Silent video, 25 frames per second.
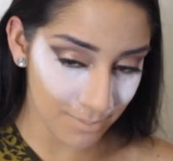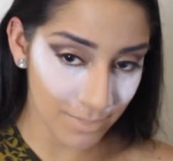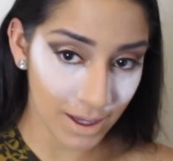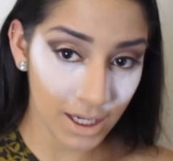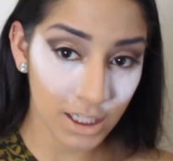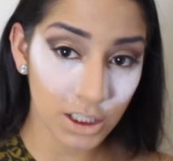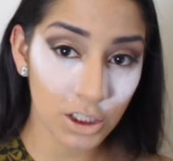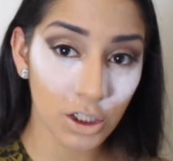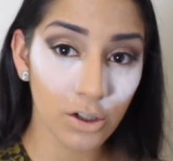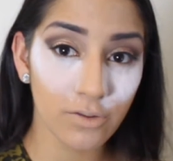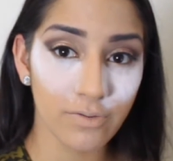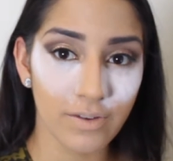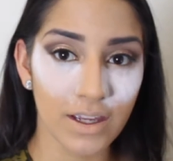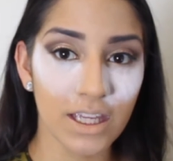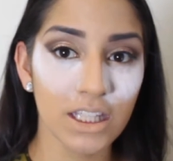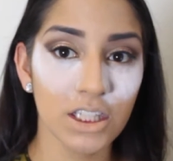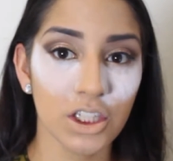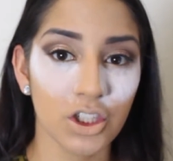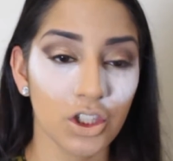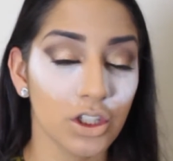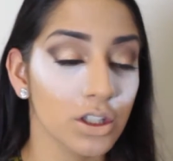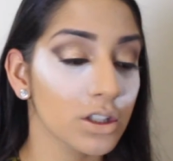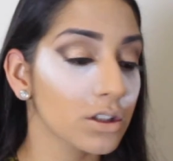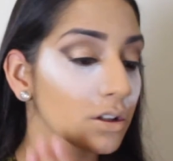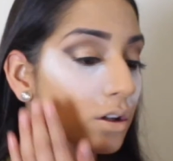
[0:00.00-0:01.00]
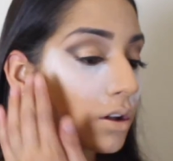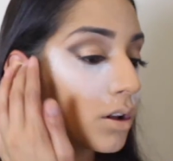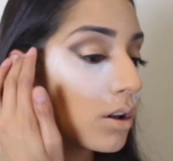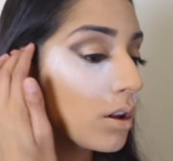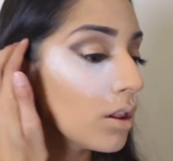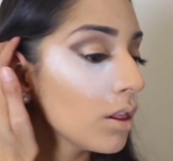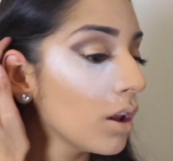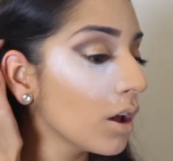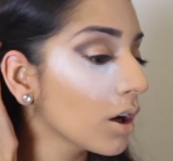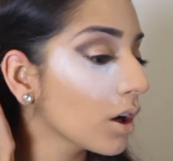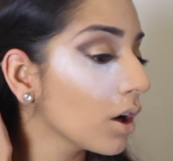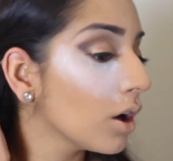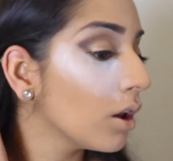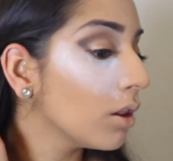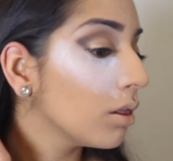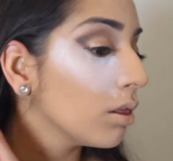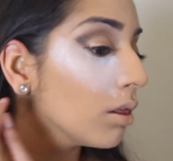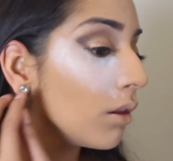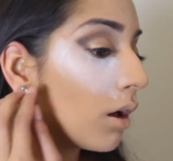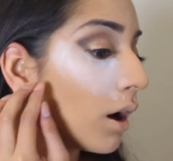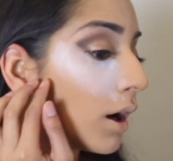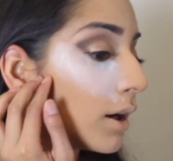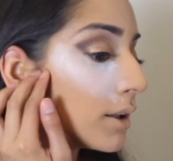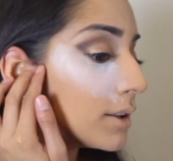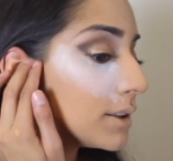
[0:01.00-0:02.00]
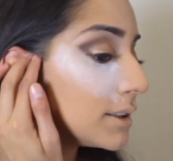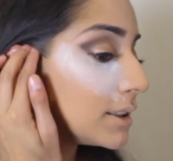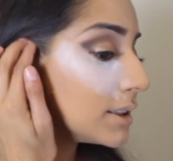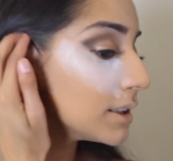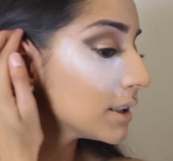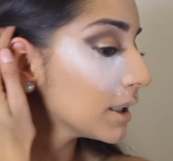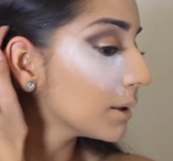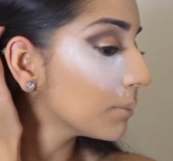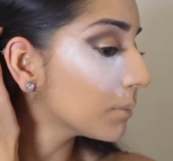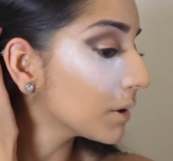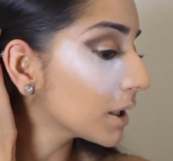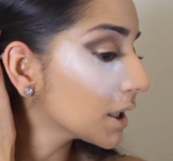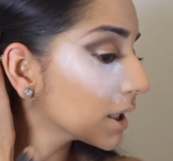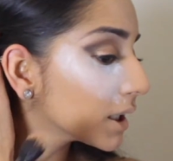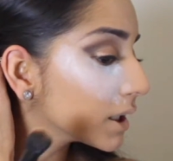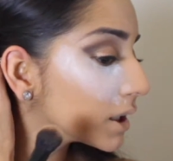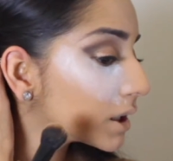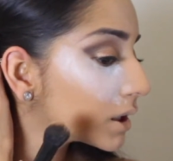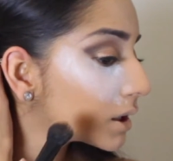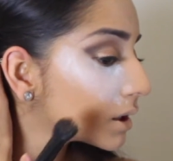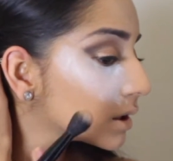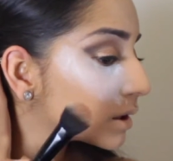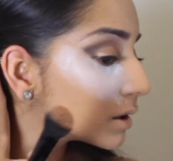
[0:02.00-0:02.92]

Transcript: it makes your face just look a lot slimmer.